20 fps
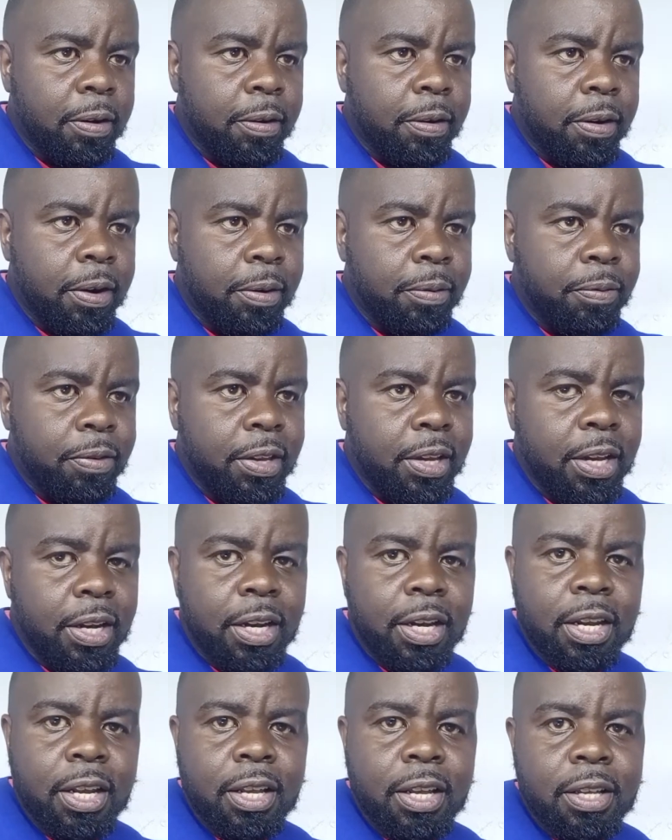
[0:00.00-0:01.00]
I've seen
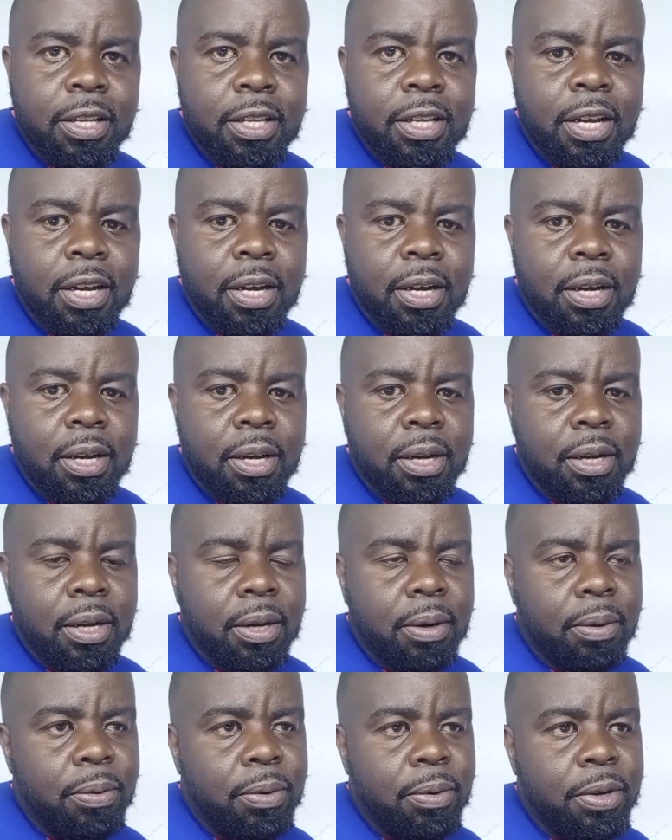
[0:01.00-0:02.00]
is
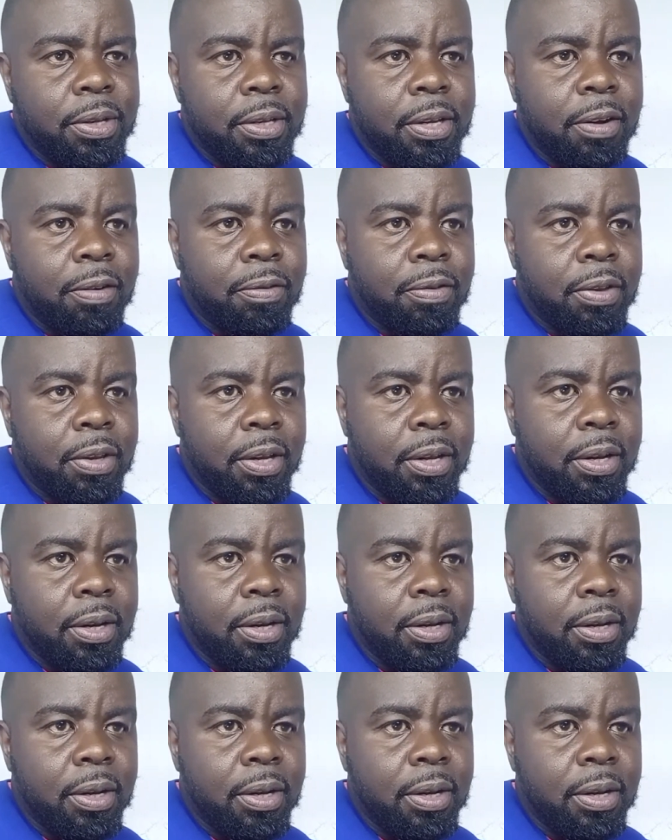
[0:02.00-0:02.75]
who is I've seen?